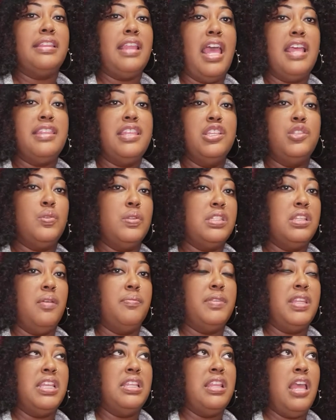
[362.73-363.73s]
that. This was
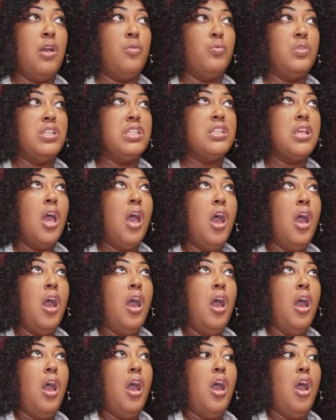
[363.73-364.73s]
something that was
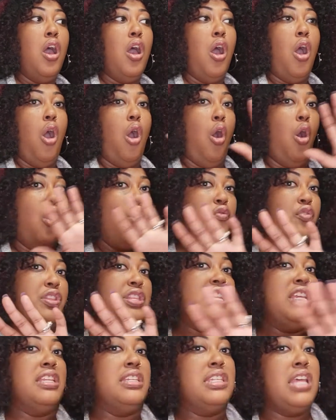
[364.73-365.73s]
over
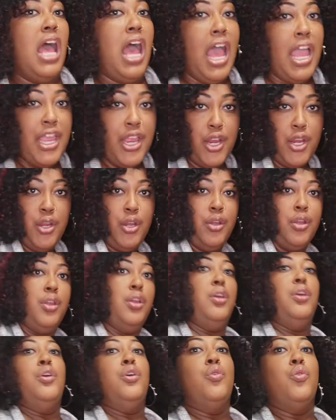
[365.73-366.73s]
the entire
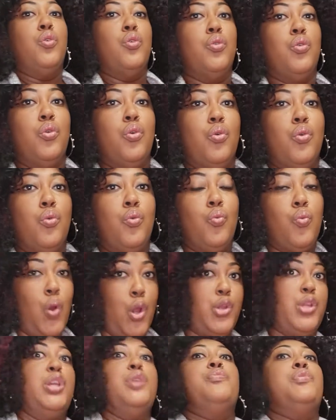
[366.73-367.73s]

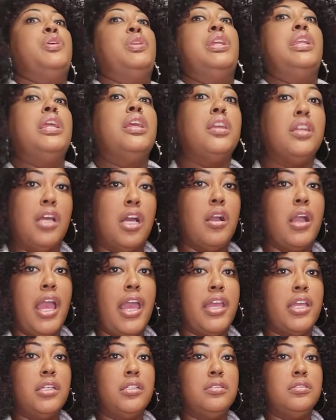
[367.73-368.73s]
work community.
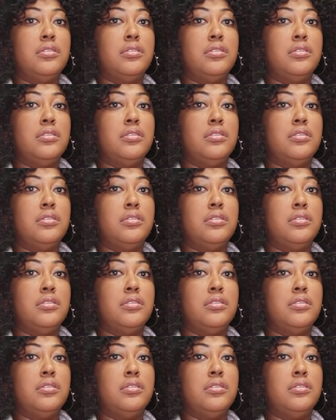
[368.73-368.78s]
Okay.